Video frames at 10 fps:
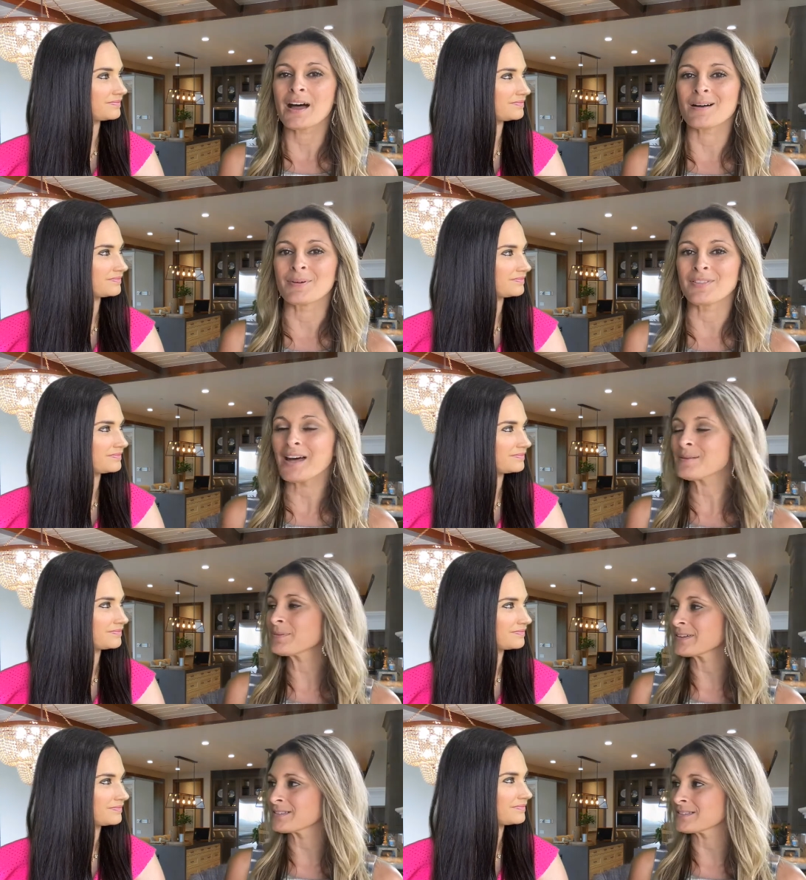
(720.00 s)
Speaker 1: Um, a lot of
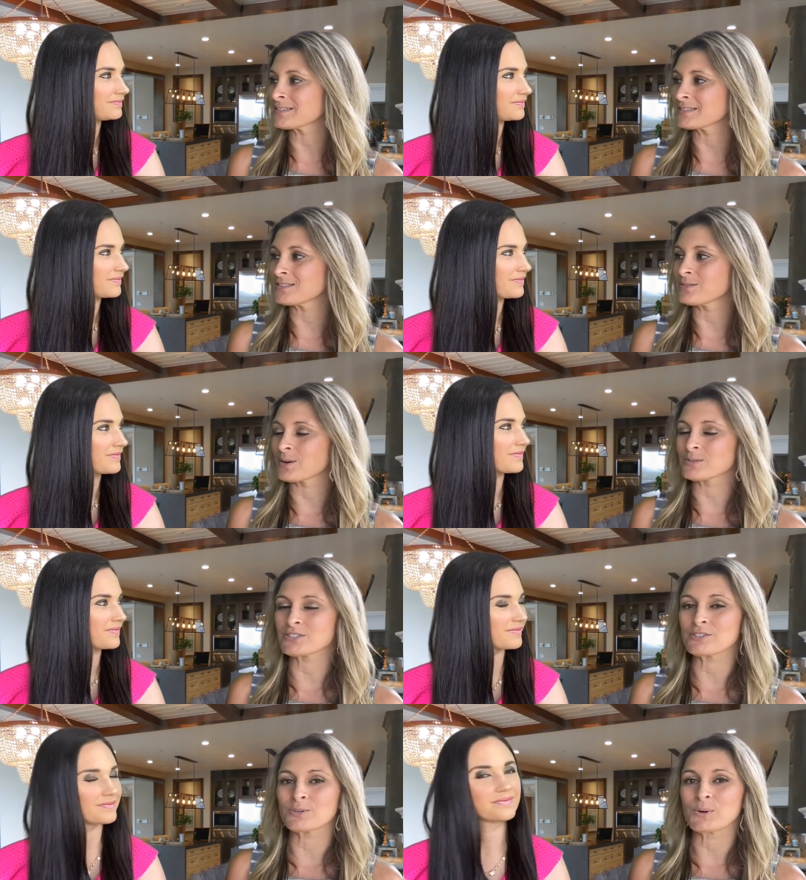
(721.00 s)
places you go
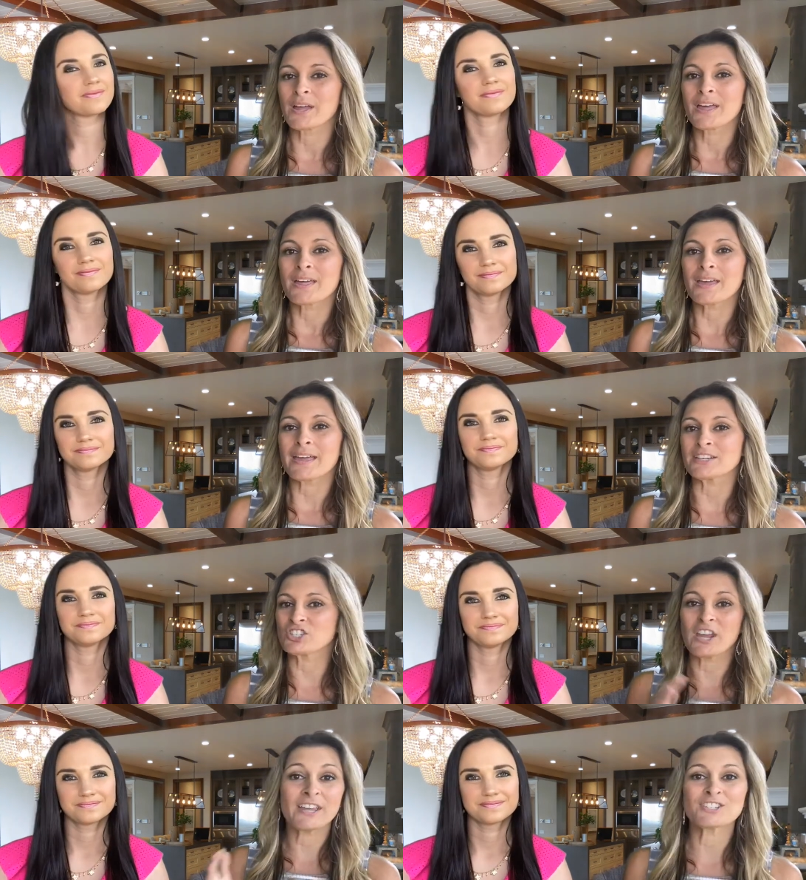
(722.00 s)
to, it
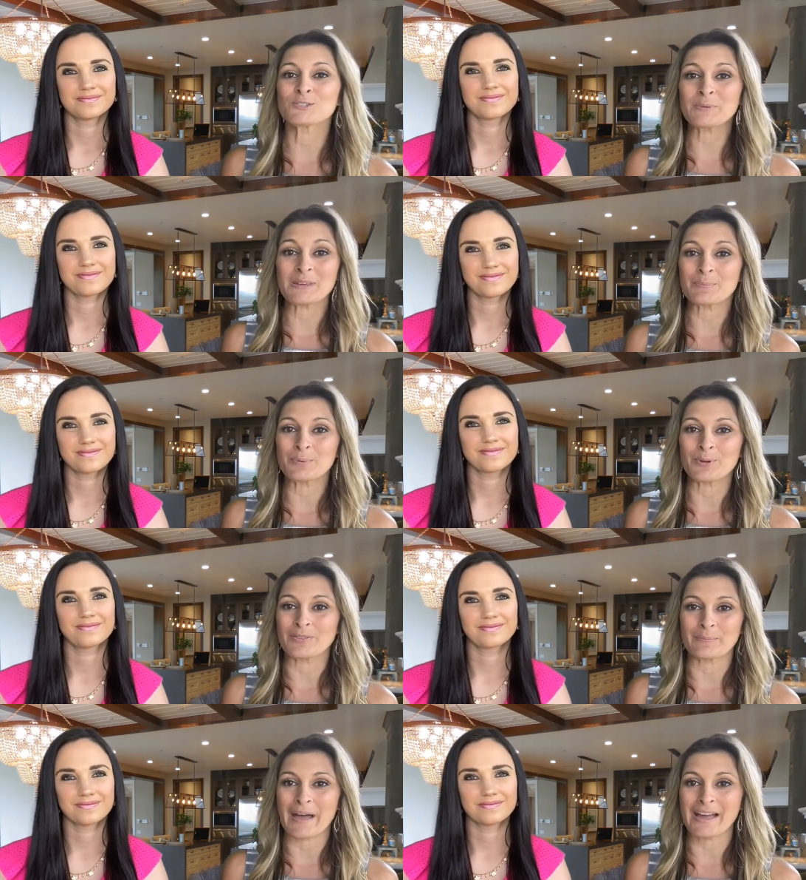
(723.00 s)
changes people
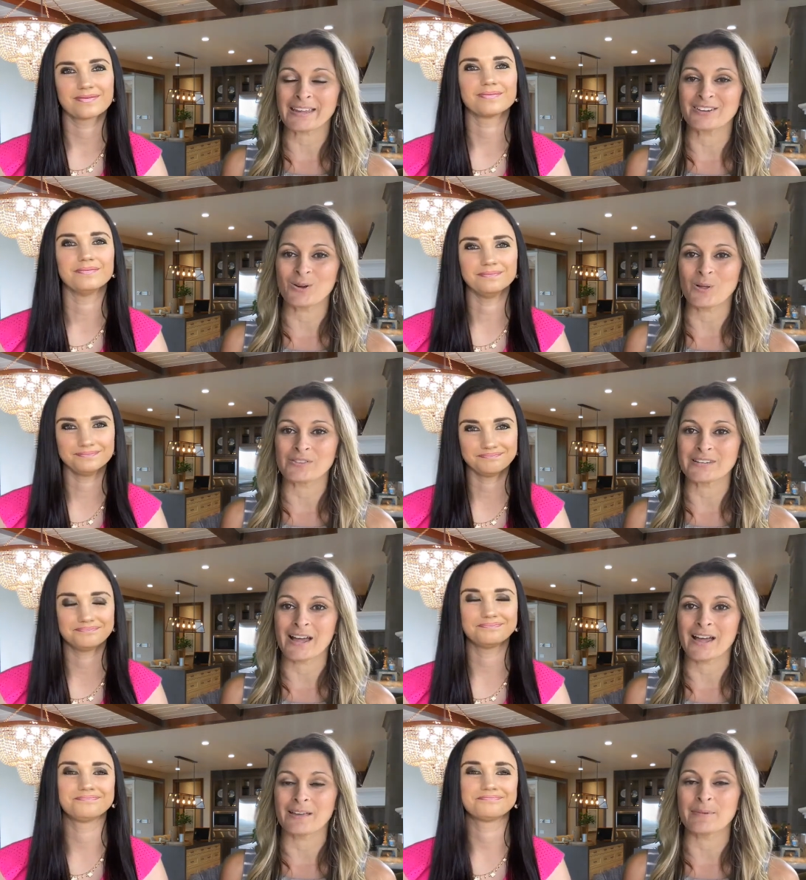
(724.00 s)
on the back end all the
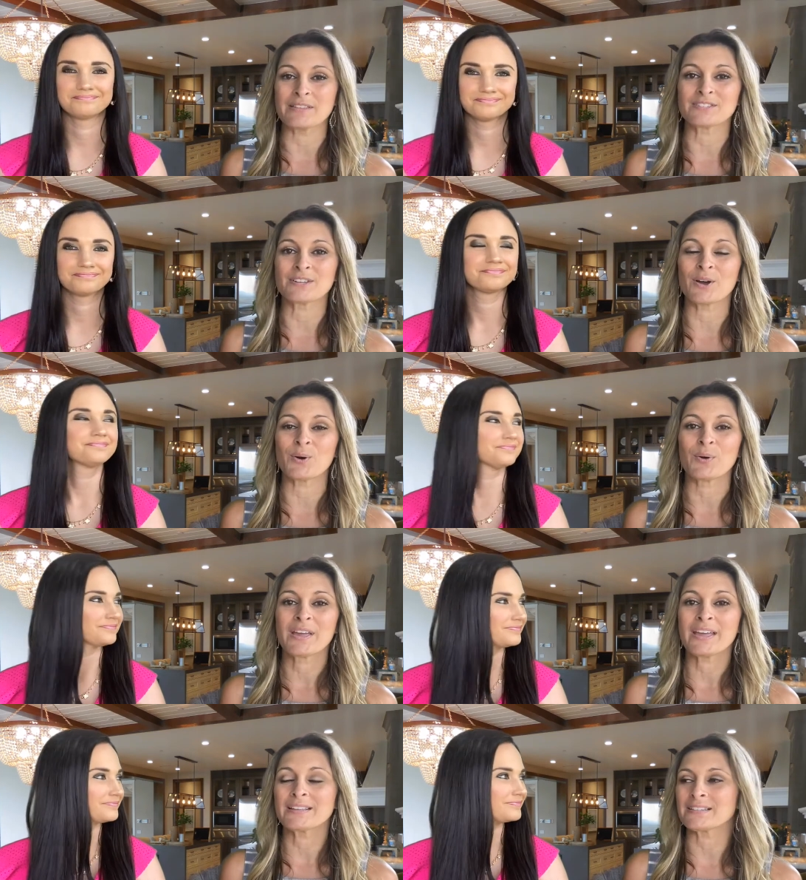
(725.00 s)
time. And so
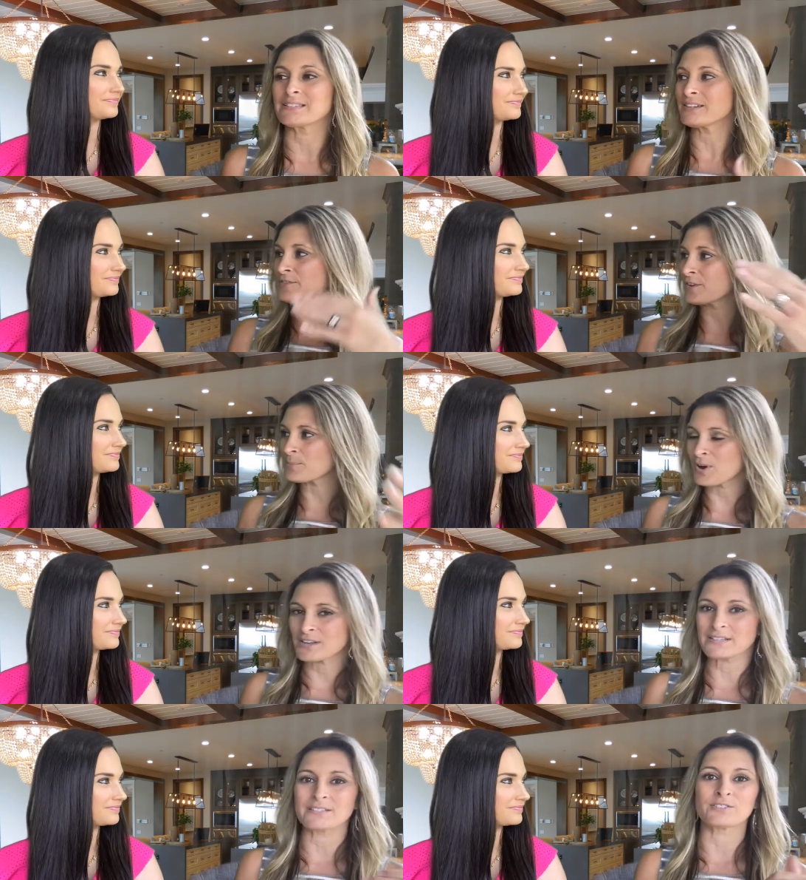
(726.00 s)
it's a different
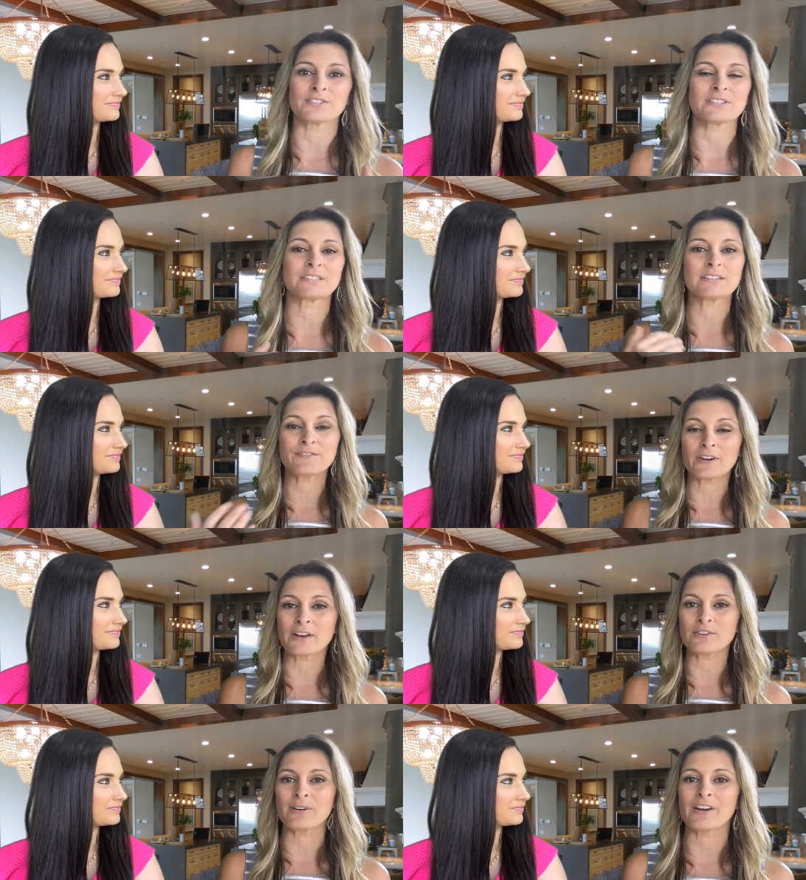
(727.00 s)
processor, it's a different
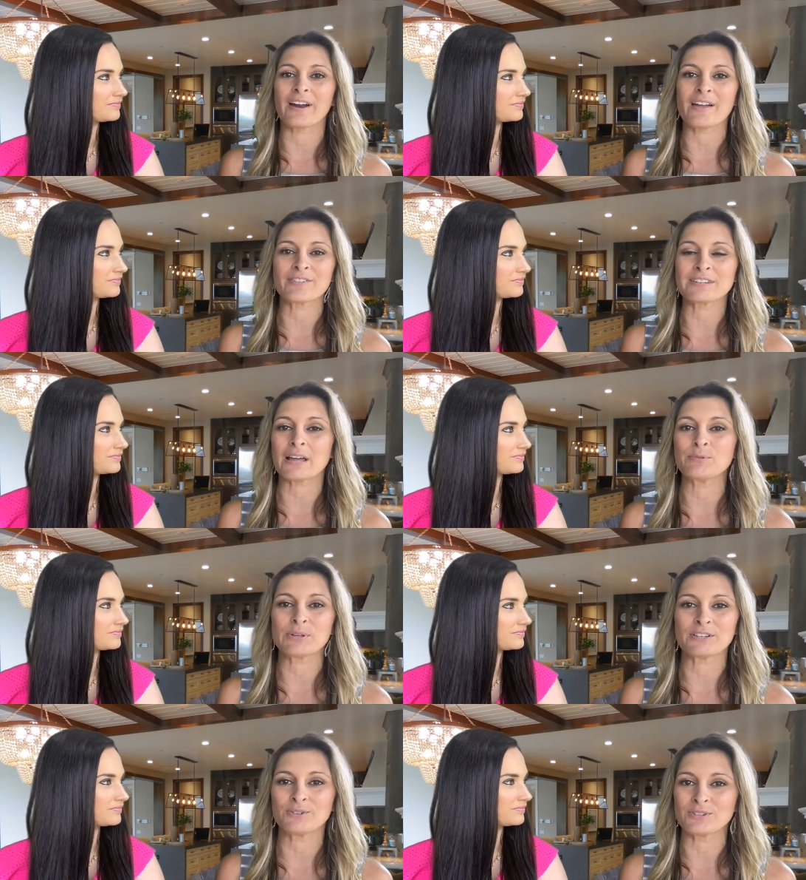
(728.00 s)
underwriter every time you
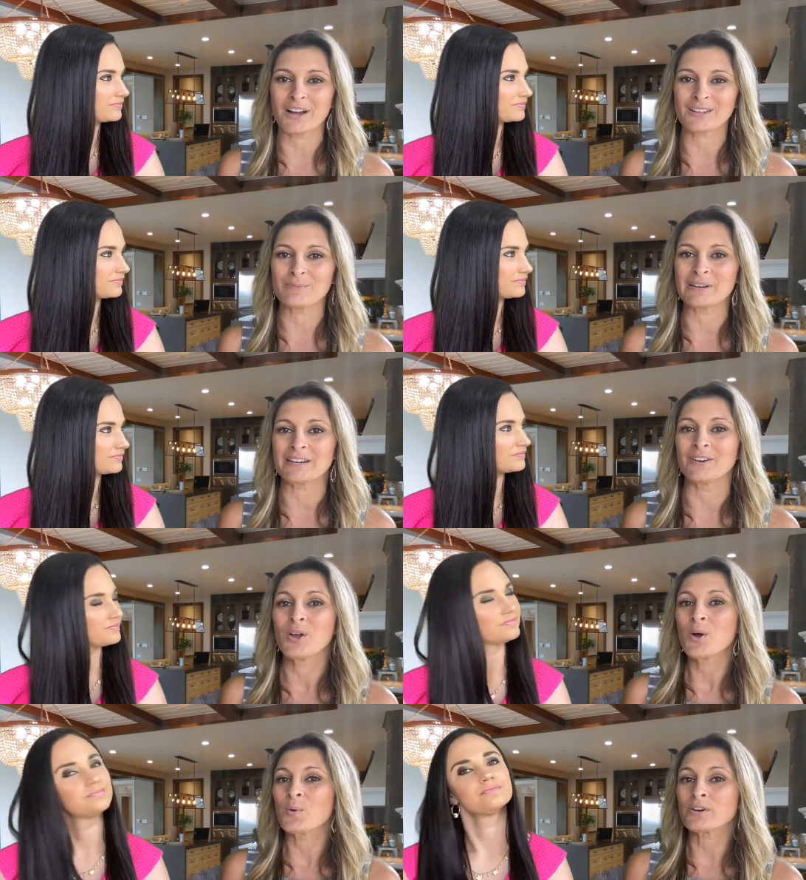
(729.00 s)
get a new document in.
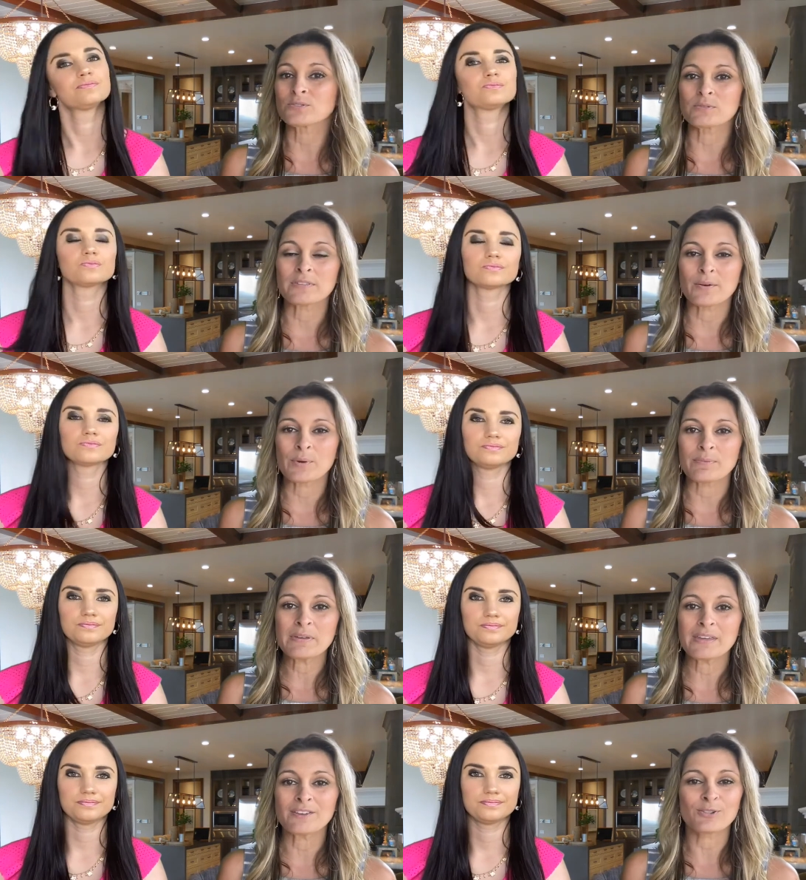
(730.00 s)
Whereas with
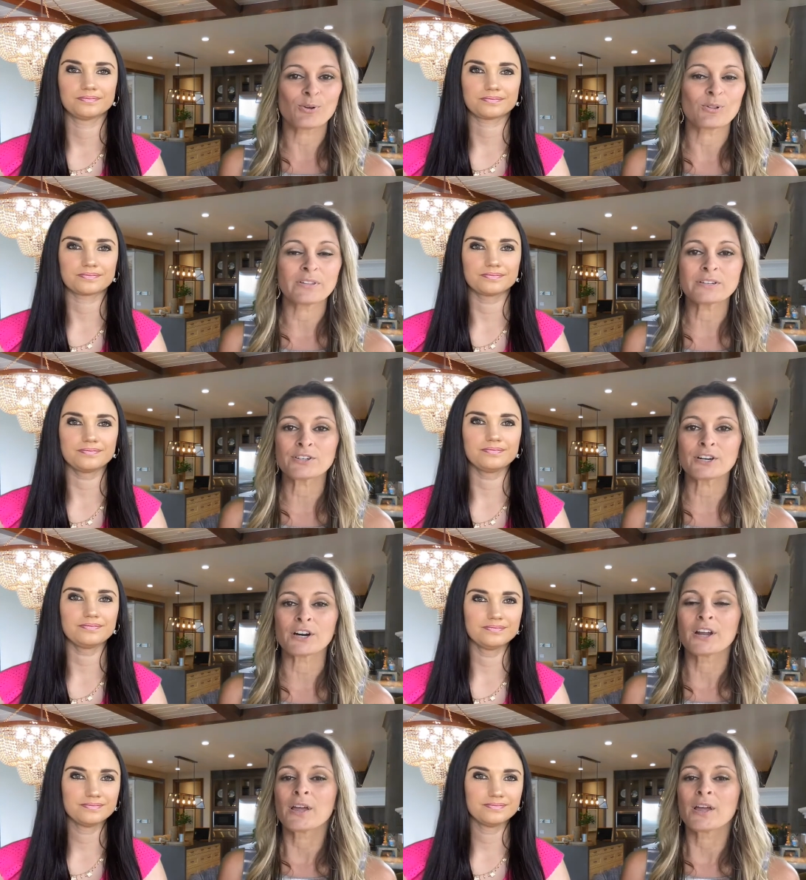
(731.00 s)
me, your local lender,